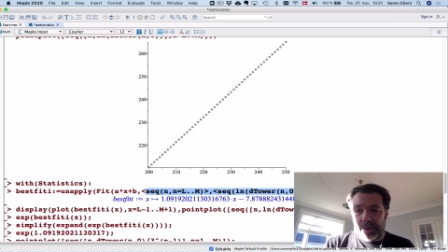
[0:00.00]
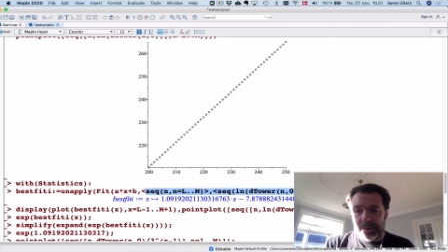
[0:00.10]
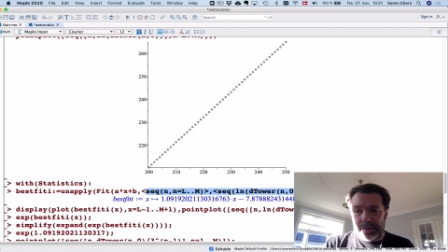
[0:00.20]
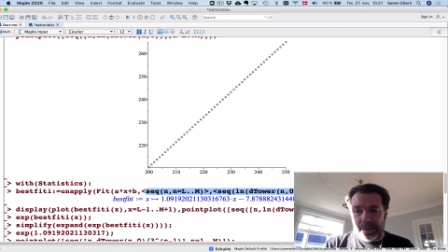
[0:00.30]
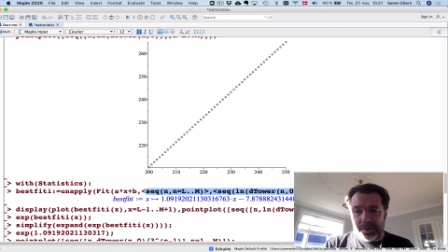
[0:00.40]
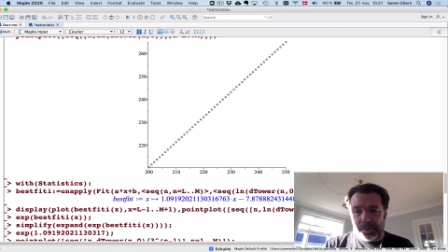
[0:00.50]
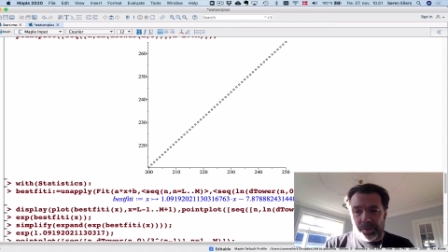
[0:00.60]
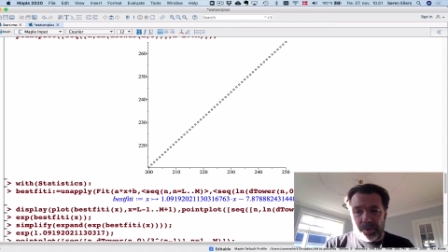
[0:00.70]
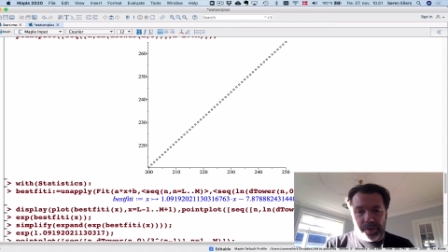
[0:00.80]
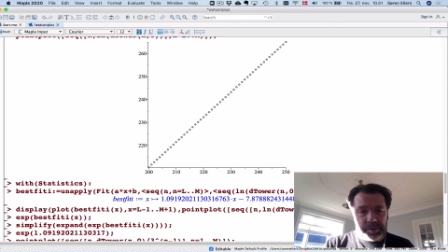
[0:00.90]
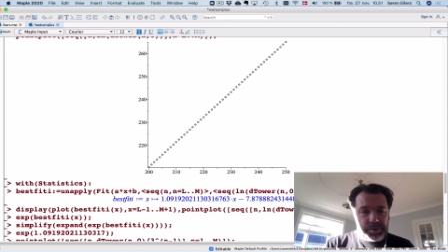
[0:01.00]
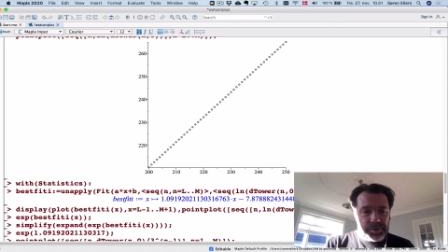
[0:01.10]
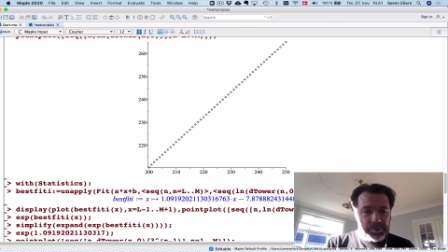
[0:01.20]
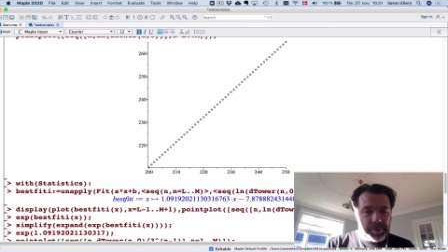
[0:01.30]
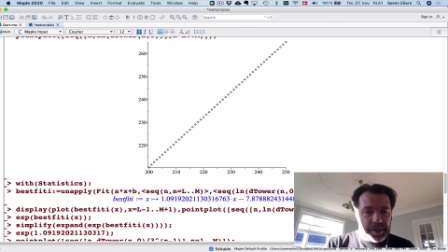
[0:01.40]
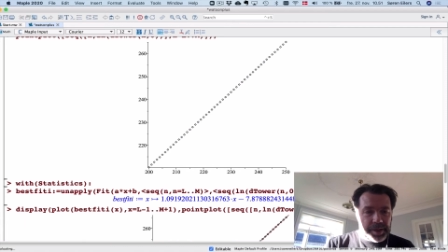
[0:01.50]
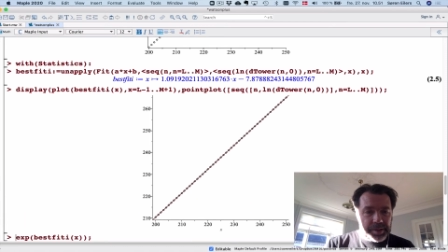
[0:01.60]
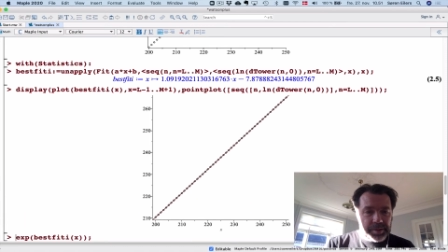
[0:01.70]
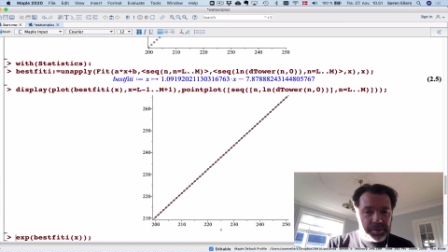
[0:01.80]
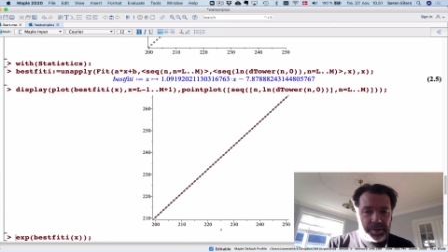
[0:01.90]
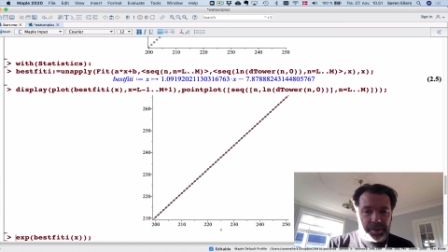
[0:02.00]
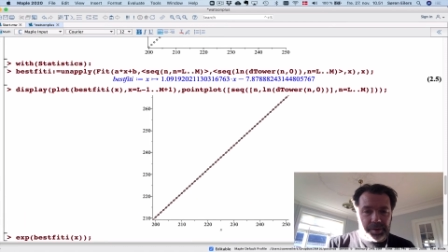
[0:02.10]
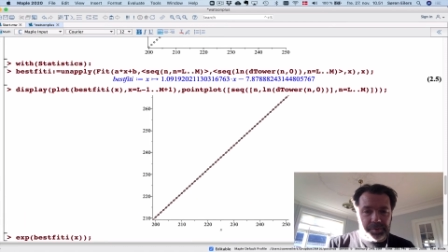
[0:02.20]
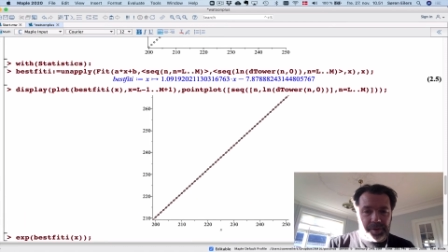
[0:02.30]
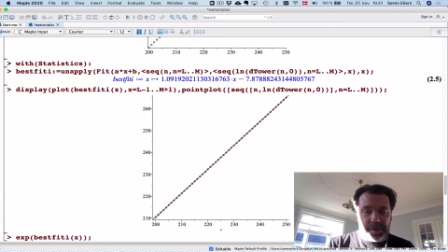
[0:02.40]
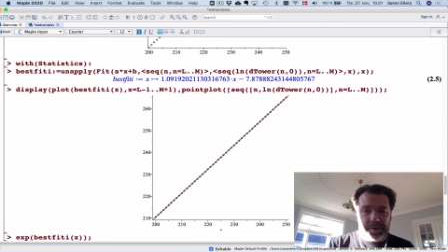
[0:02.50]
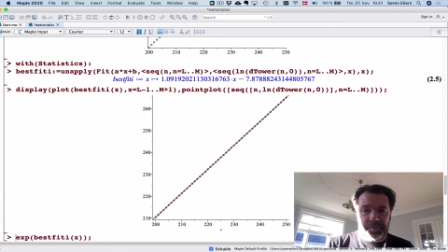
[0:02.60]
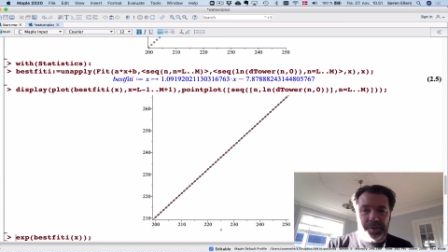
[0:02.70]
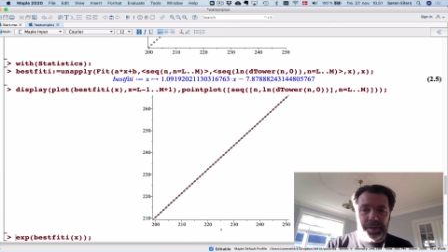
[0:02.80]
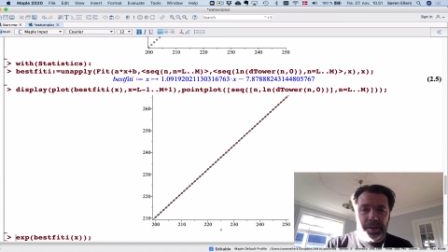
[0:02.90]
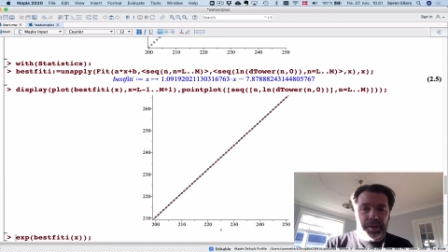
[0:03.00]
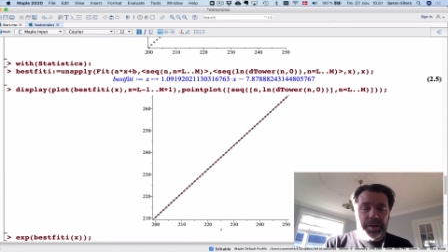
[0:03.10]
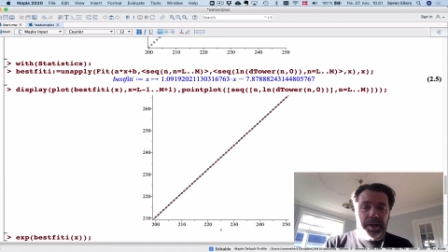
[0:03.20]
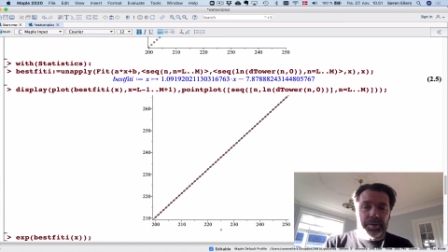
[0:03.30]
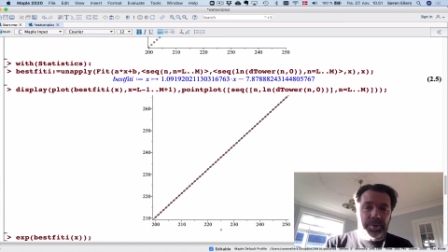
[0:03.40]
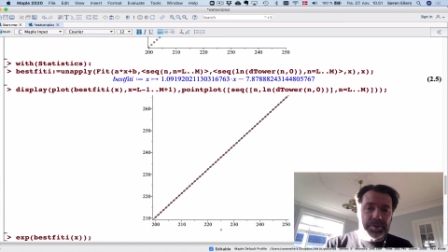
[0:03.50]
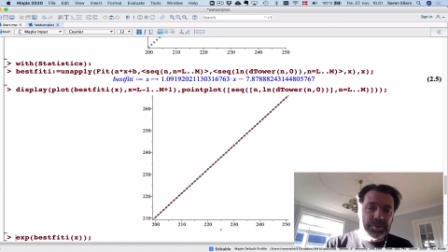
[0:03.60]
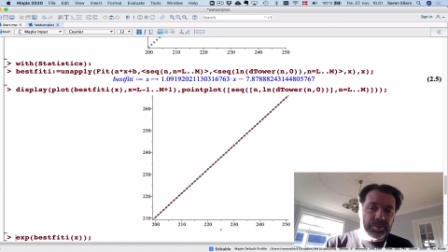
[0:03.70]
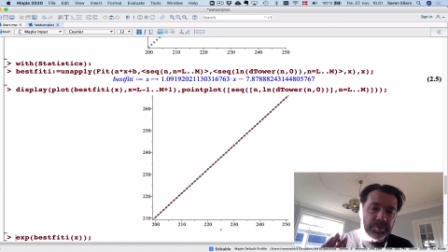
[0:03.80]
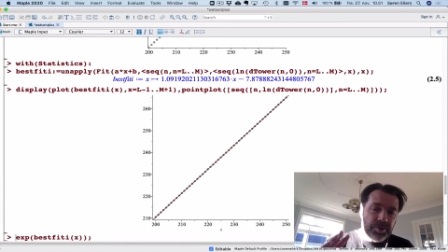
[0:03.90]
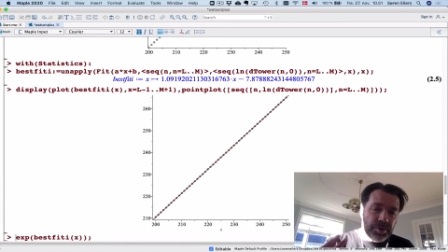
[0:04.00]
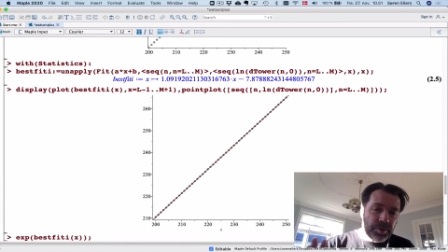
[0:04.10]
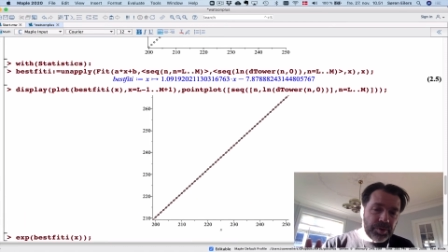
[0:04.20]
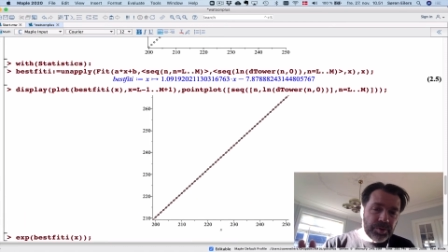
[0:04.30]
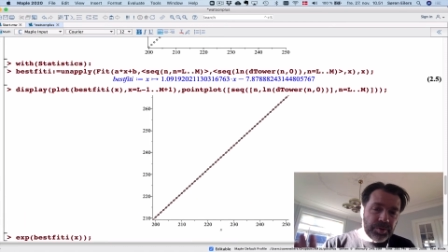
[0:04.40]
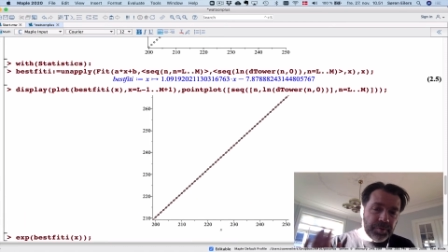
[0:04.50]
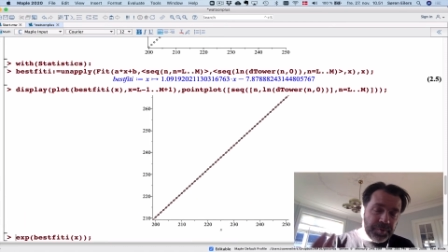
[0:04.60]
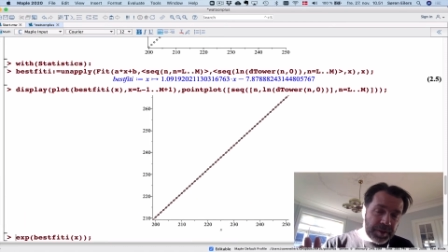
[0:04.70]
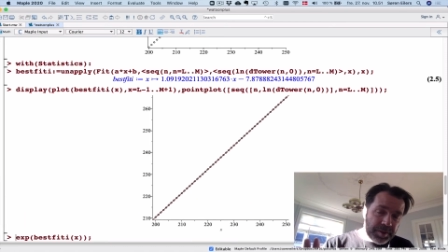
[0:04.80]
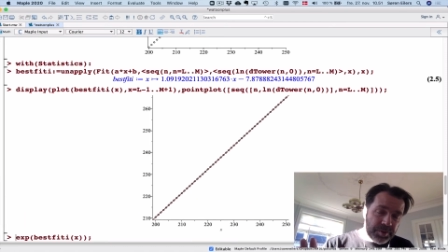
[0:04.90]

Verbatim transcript: And then according to my uh, philosophy, I want to show you the fit